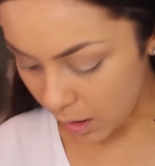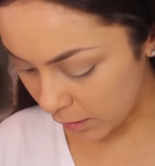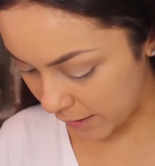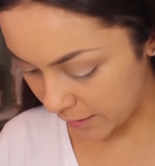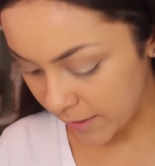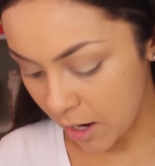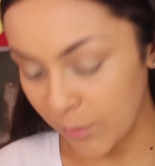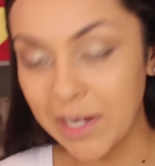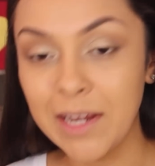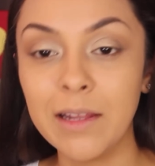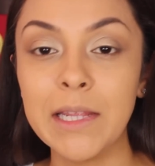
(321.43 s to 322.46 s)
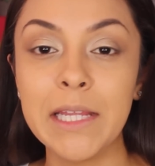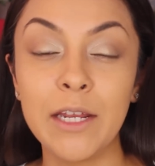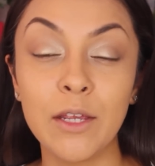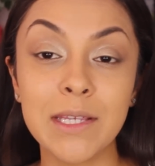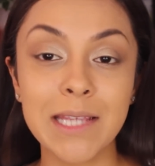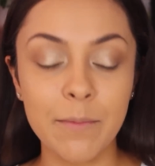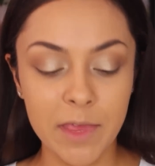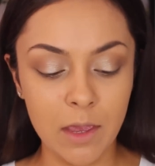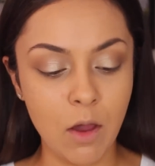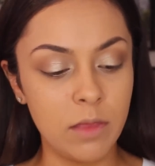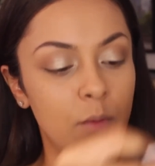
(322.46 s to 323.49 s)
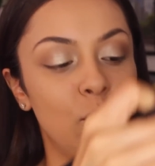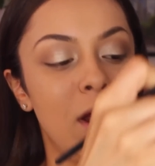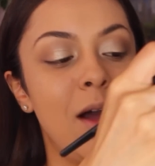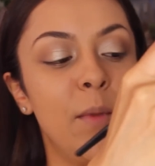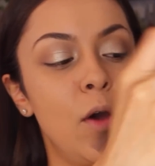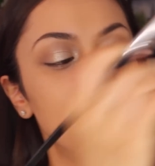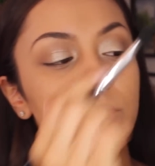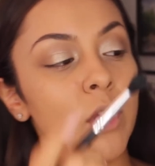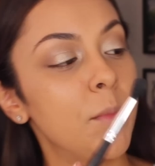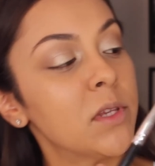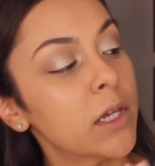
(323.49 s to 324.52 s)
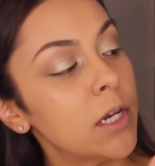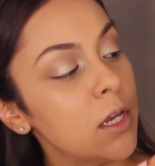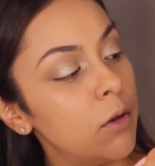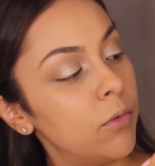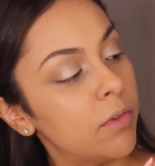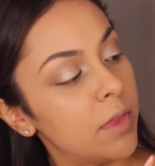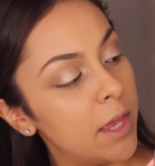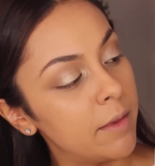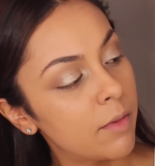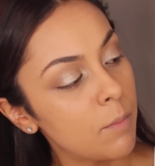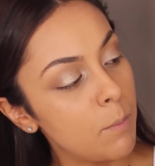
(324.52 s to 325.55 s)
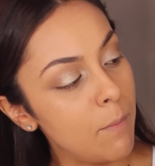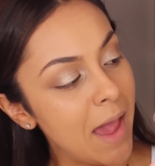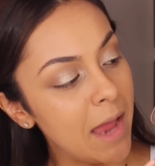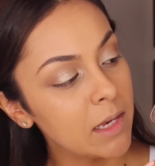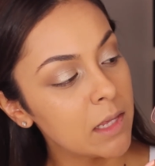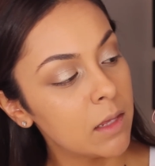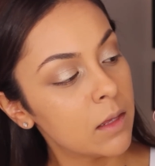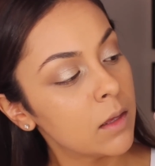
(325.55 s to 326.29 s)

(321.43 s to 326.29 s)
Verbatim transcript: All right, now we need a little something on the brow bone, so I'm just gonna use this matte